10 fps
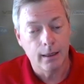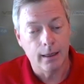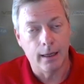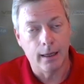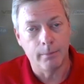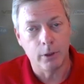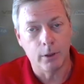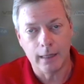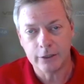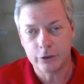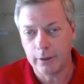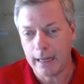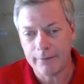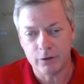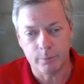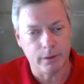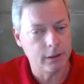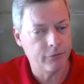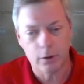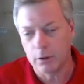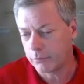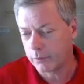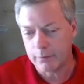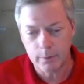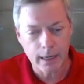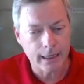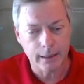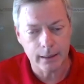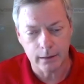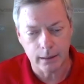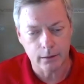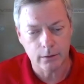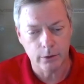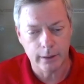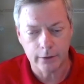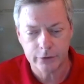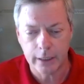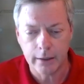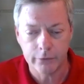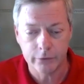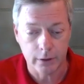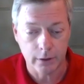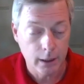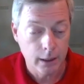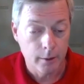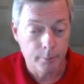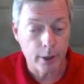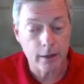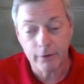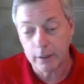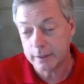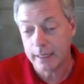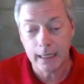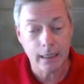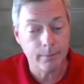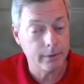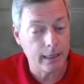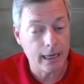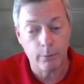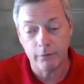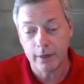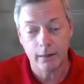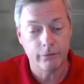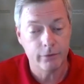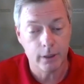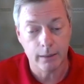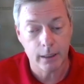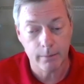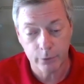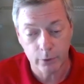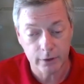You know, the last year and a half has been difficult for everybody, and including ourselves, and proud of our team and how we've kind of come through